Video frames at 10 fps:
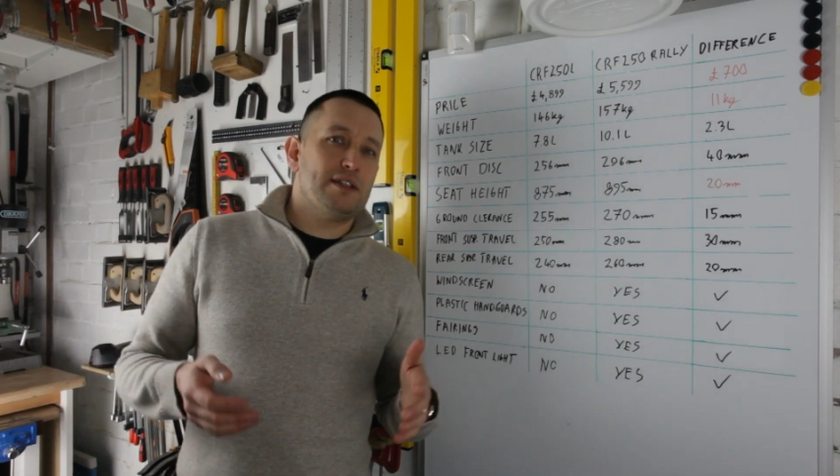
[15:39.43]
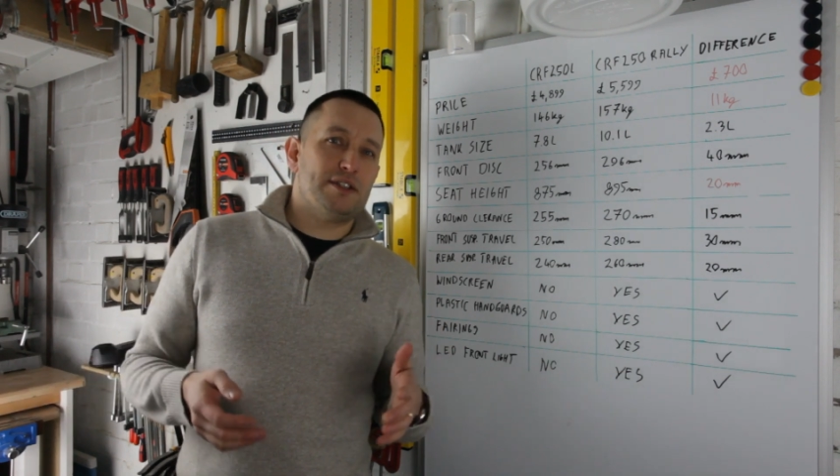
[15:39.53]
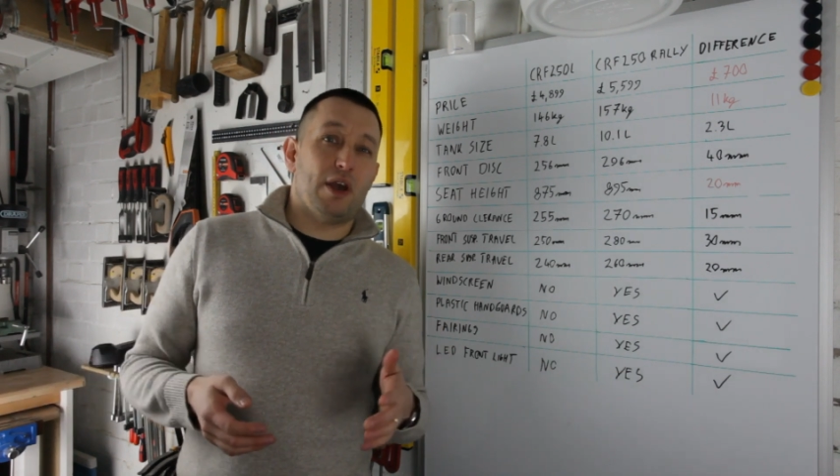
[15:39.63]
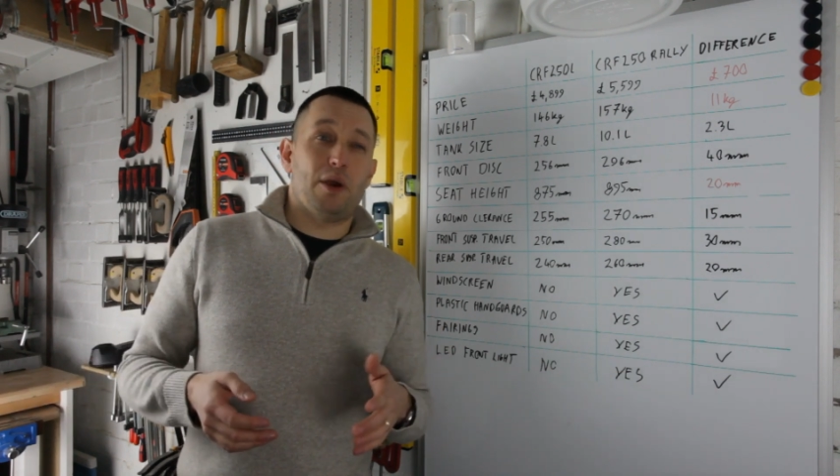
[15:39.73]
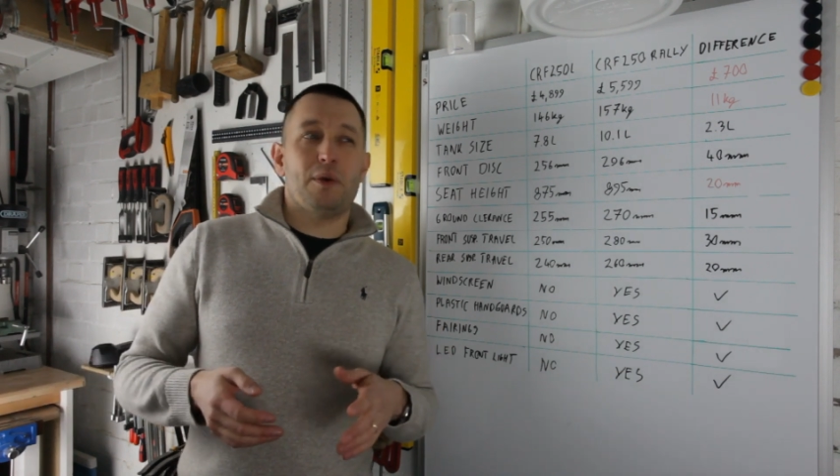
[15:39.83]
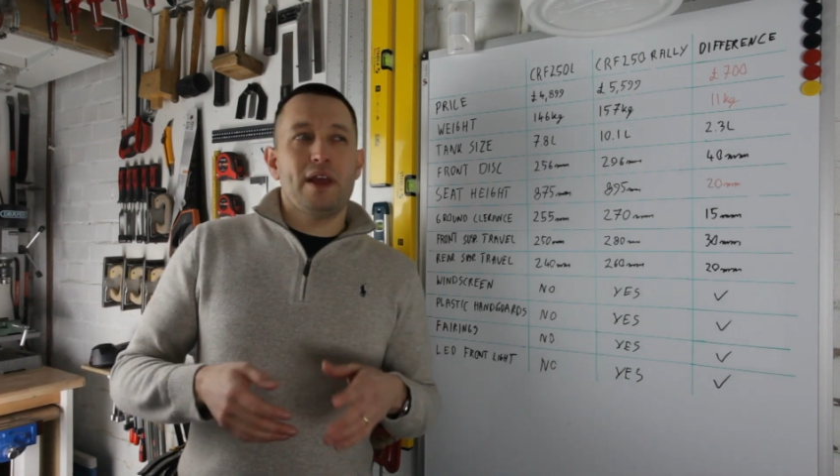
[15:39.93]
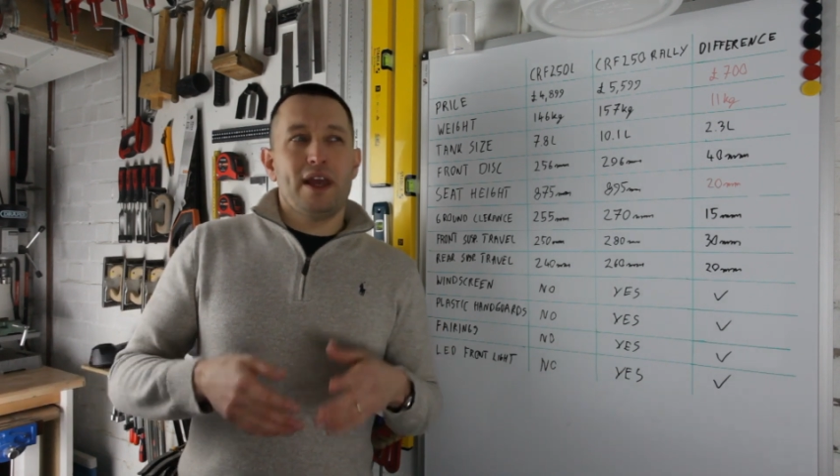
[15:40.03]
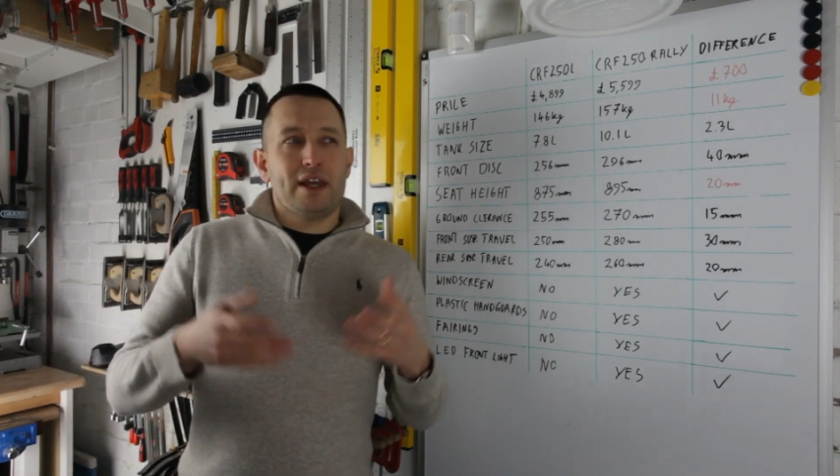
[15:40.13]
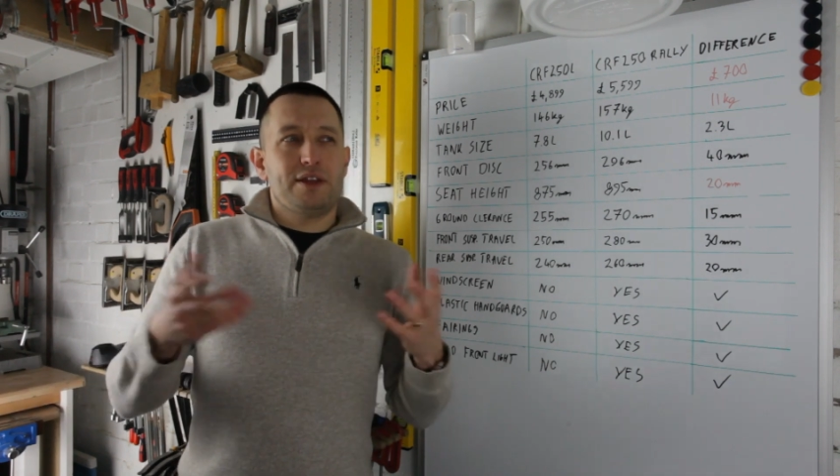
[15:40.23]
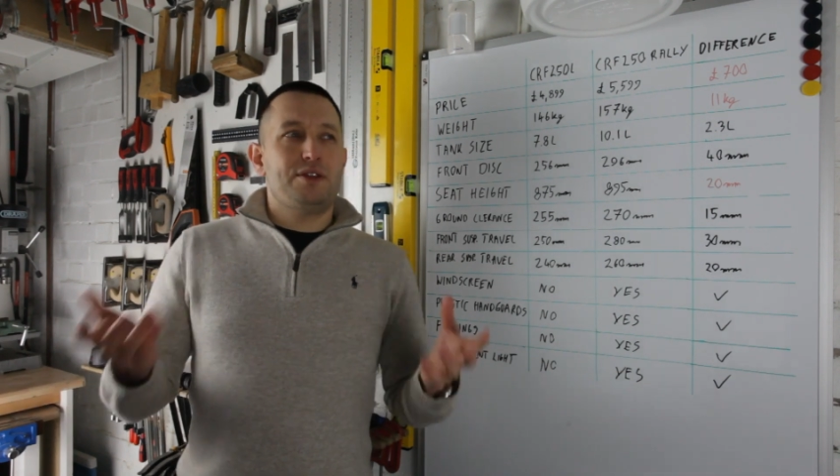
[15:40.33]
So
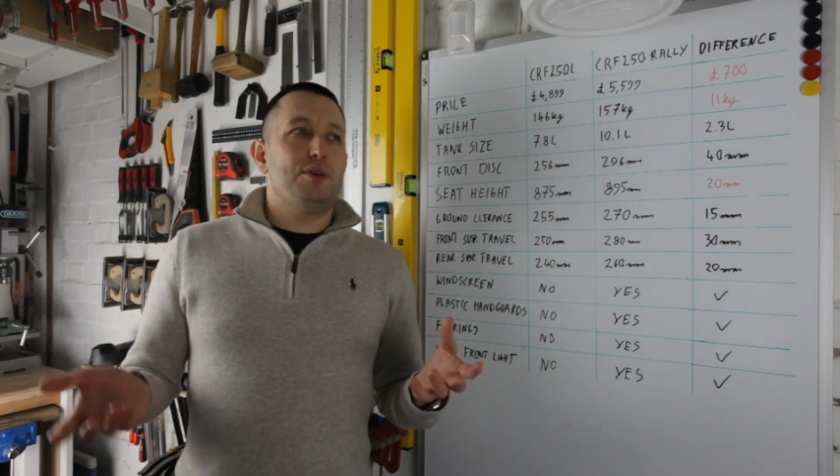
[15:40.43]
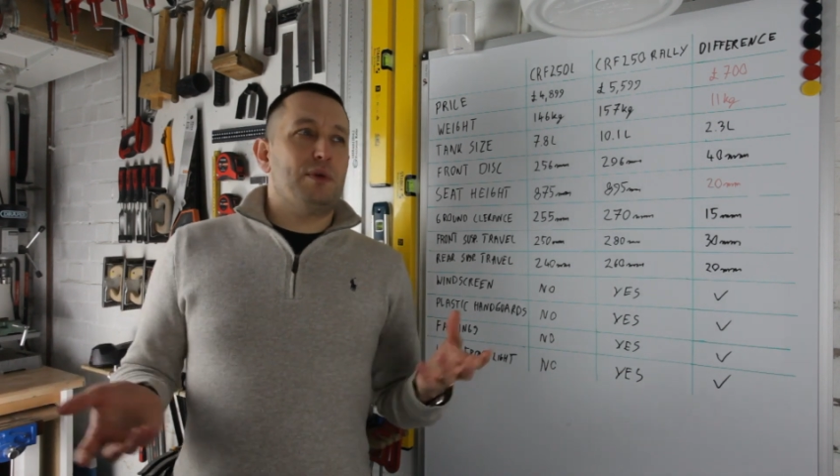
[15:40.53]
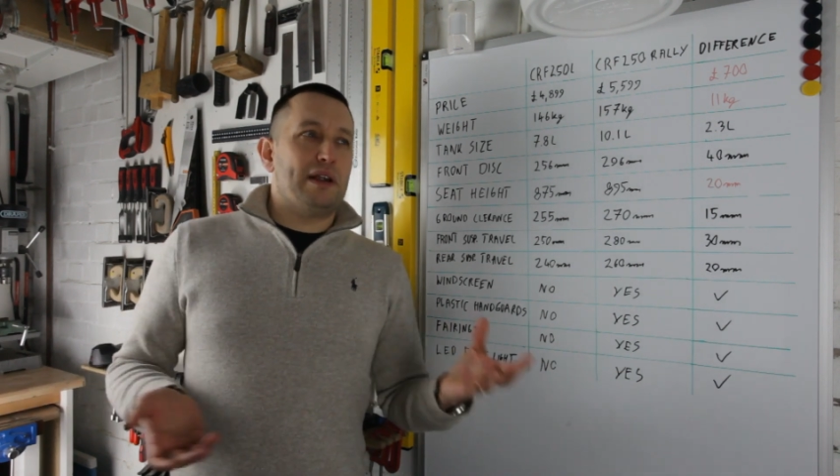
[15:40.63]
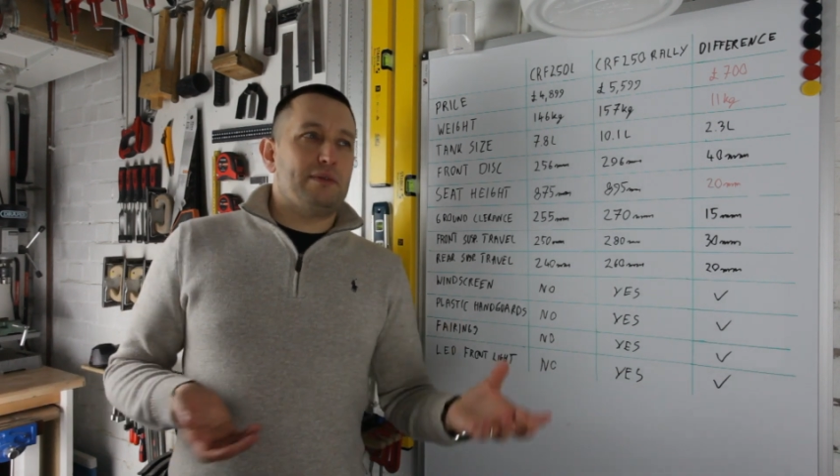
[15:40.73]
do I